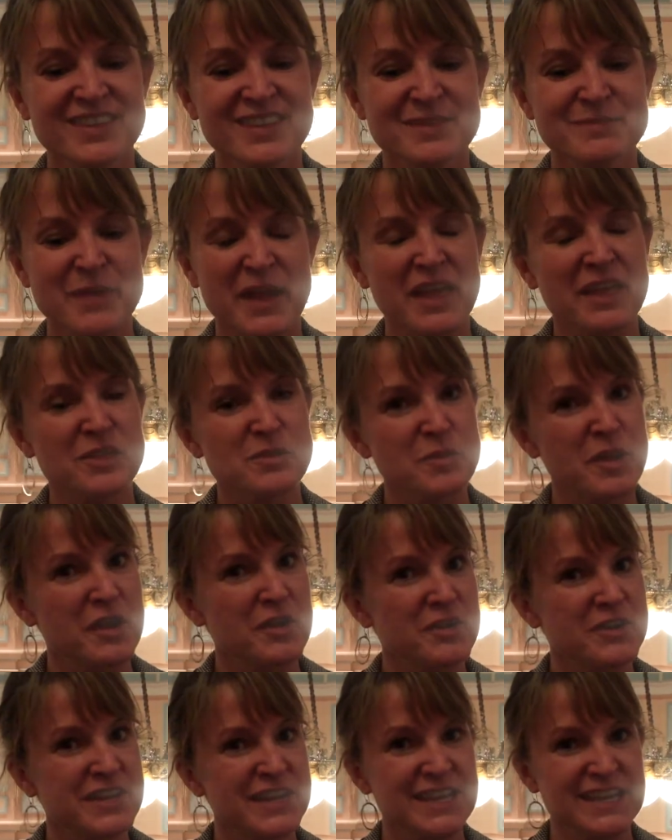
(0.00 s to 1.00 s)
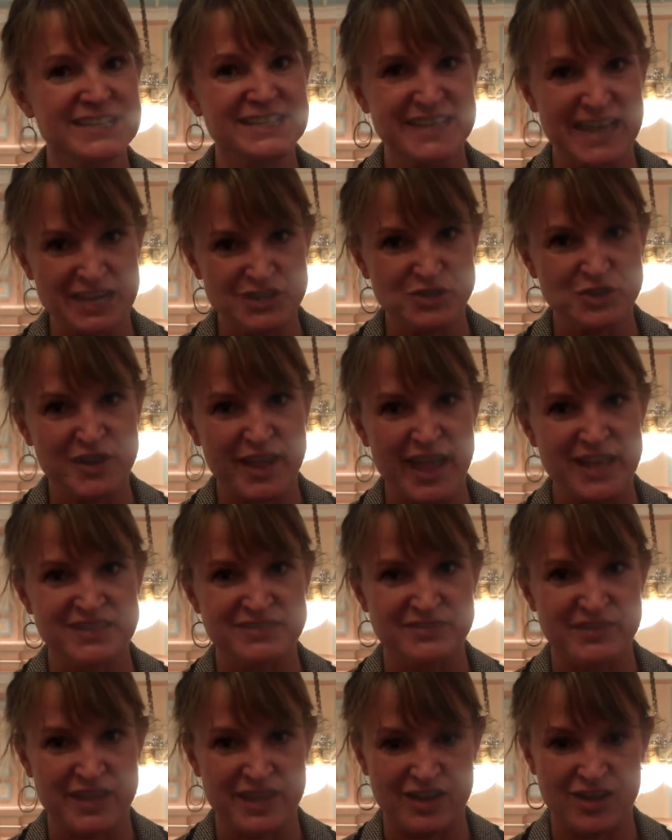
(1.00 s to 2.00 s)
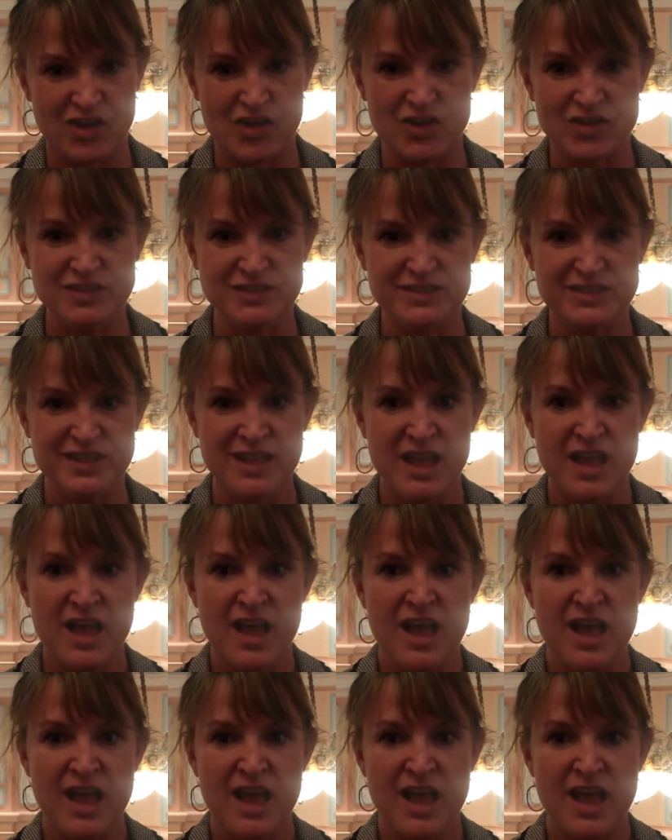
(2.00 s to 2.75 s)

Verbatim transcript: My other priority is natural gas vehicles.